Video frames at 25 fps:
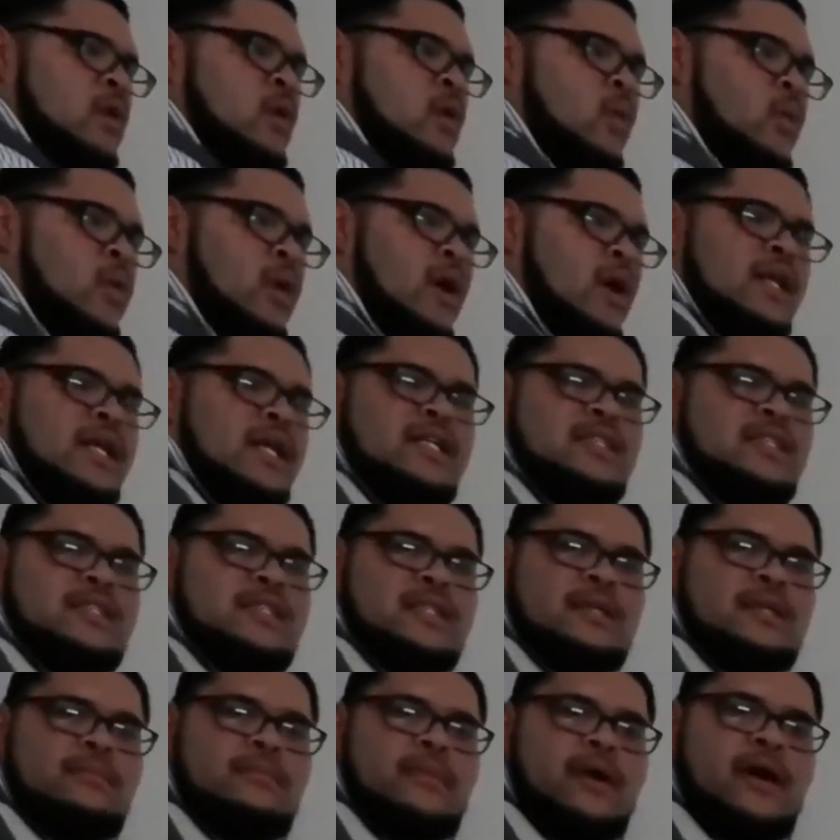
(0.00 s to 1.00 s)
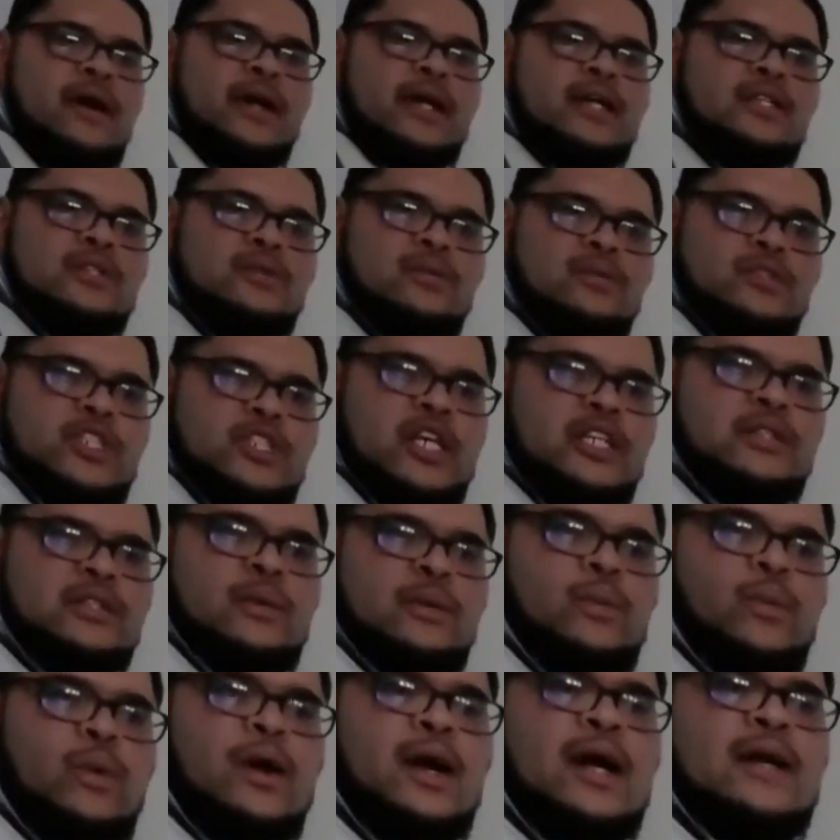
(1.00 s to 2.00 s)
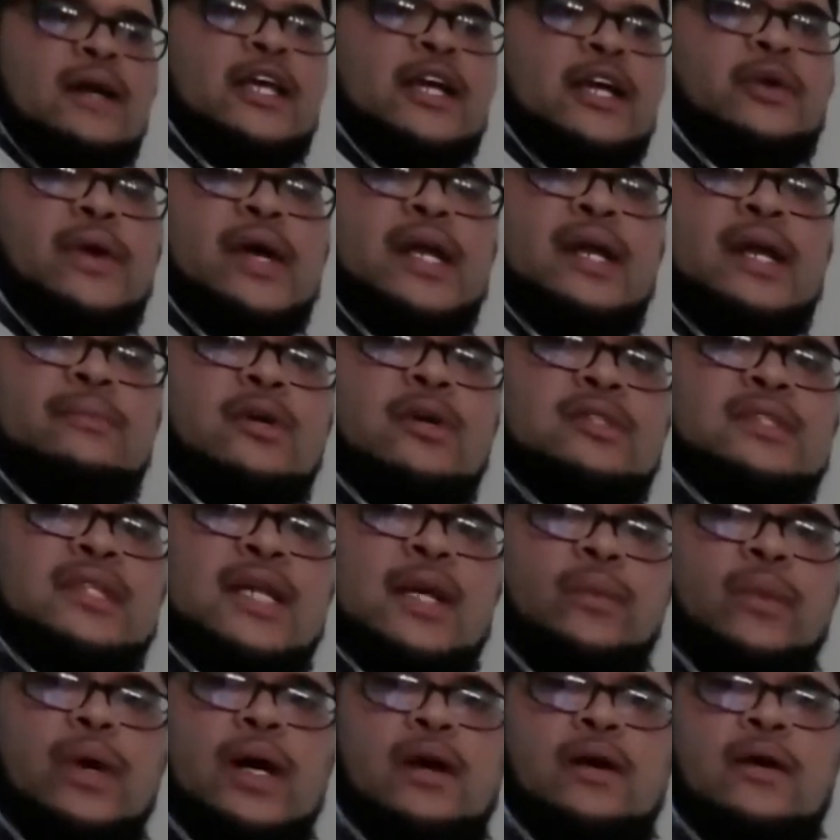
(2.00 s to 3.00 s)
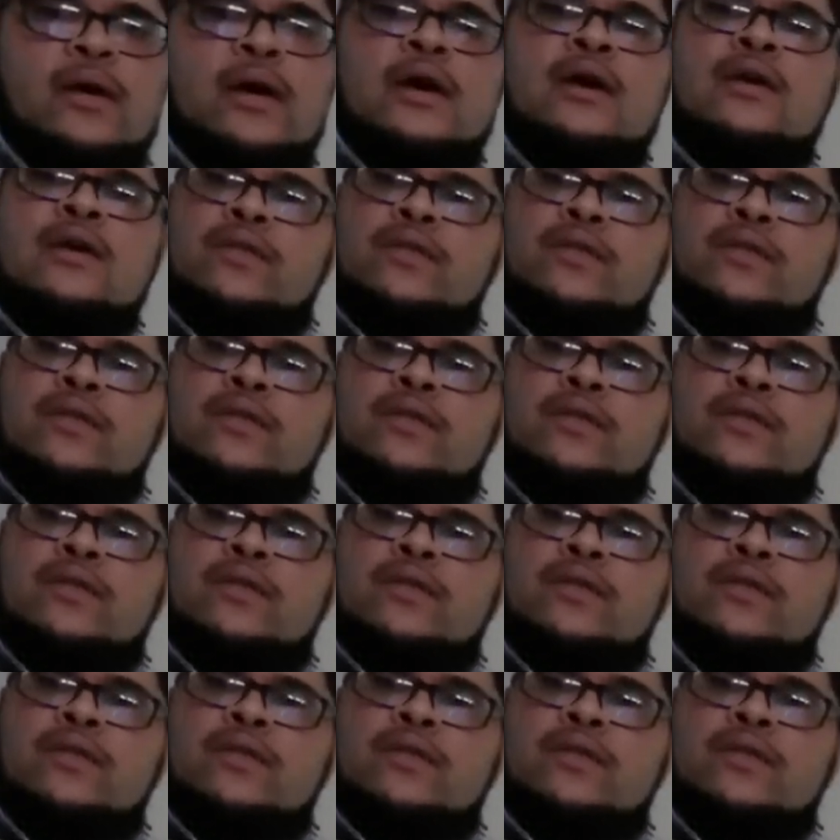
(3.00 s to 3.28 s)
Where does the American treasury, where have they created most of their wealth?